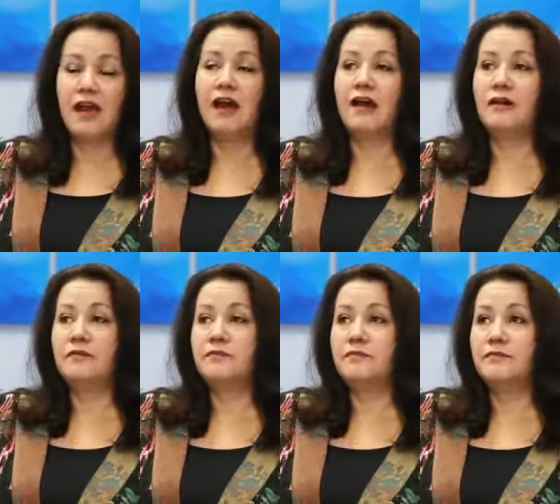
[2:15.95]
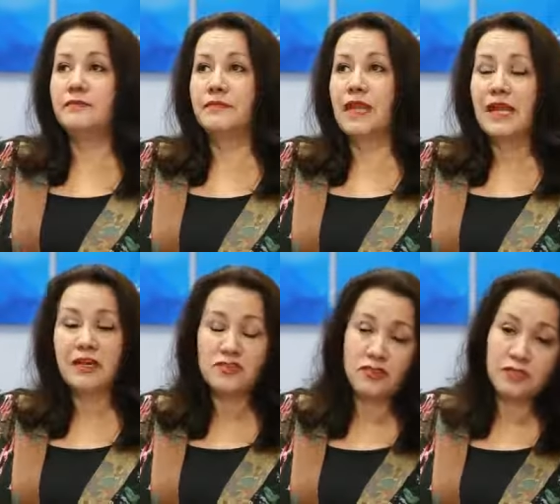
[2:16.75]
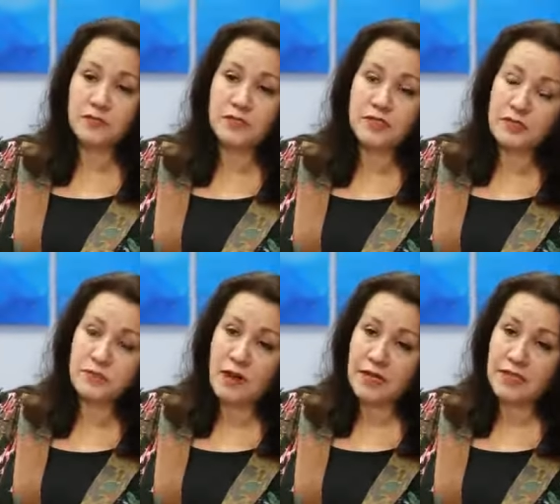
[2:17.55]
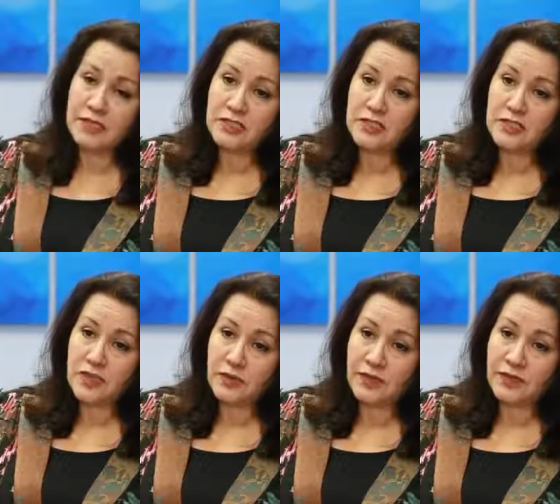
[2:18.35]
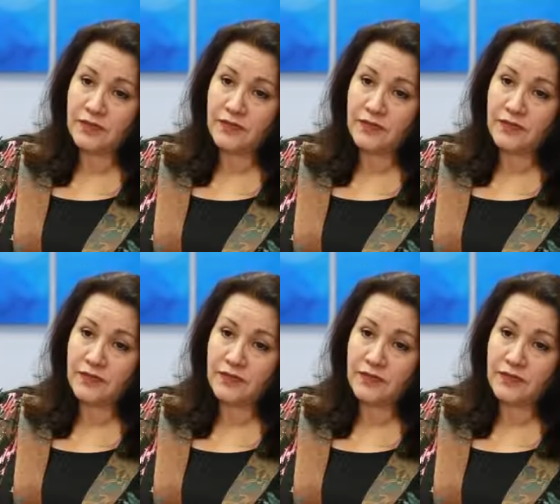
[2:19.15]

um, and how strong the person's body is to start with.